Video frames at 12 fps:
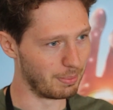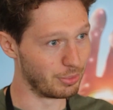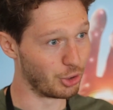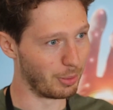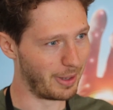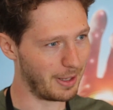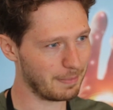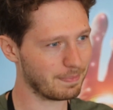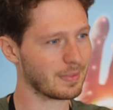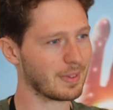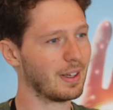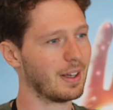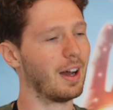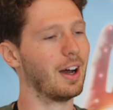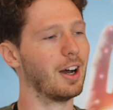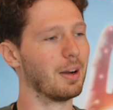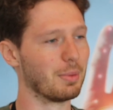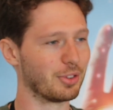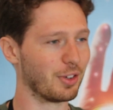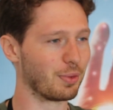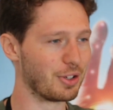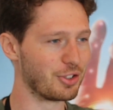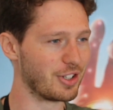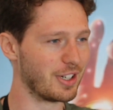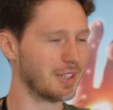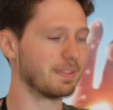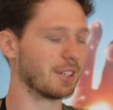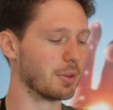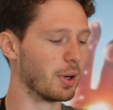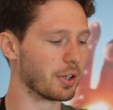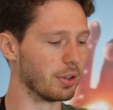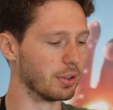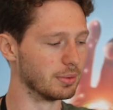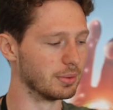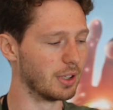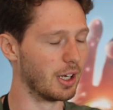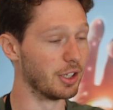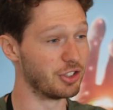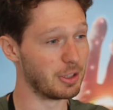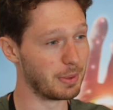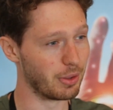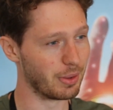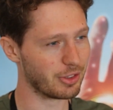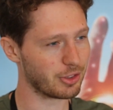I'm Domair. I'm um, a software engineer. I work on uh, GPU